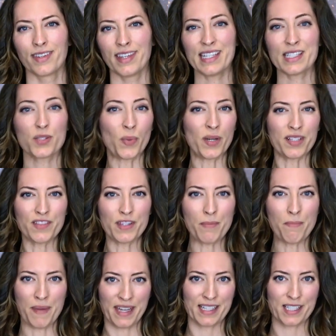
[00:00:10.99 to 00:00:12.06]
It's one of the
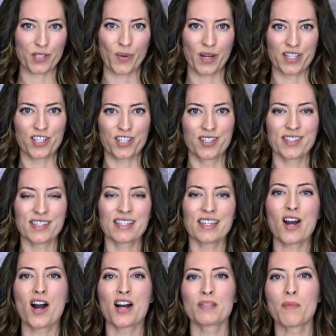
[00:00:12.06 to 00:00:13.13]
biggest questions in
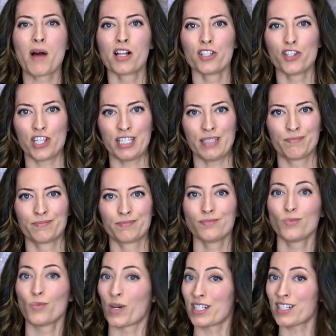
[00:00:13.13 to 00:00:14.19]
cosmology.
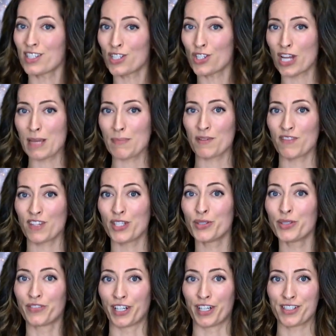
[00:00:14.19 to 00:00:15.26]
What is the shape of the
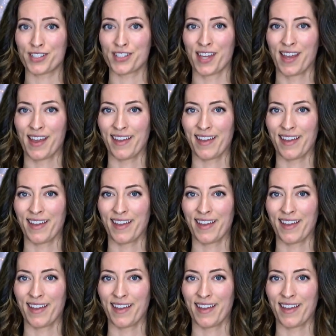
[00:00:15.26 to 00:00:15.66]
universe?